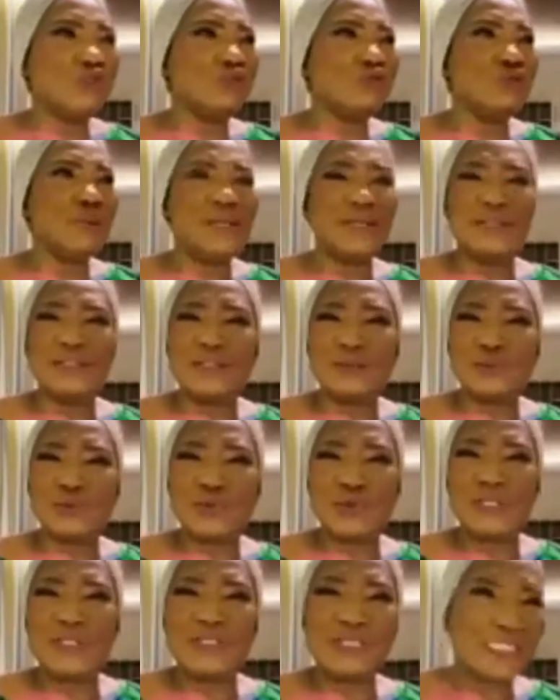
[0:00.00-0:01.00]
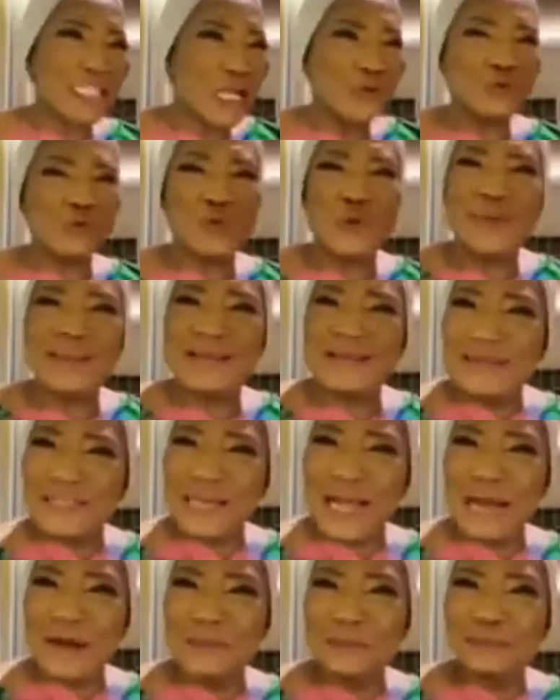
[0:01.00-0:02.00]
you to tell you to kneel
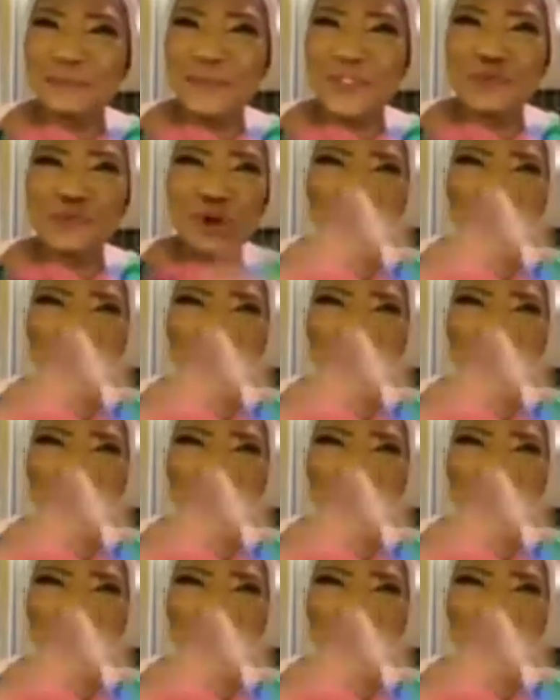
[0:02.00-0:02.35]
down,